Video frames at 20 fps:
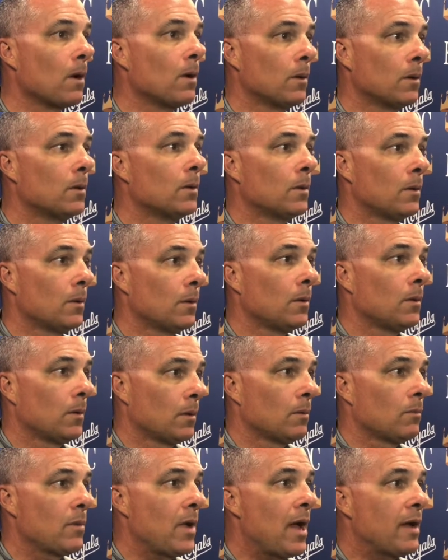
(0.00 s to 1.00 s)
And,
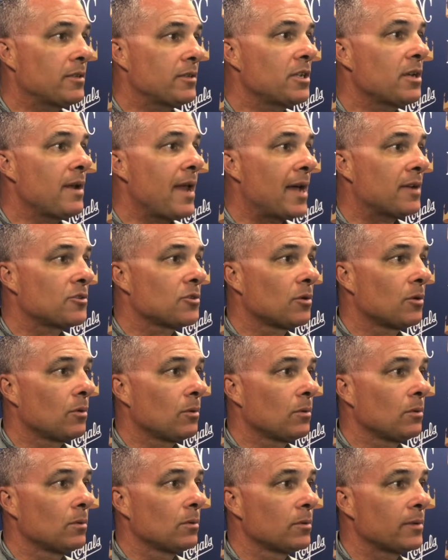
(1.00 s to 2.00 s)
um, yeah, it's a
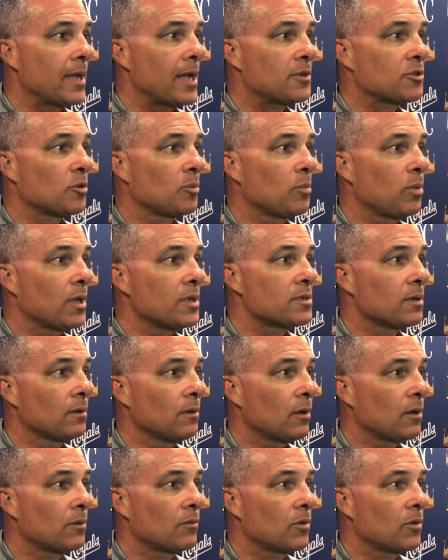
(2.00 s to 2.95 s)
natural natural place to look.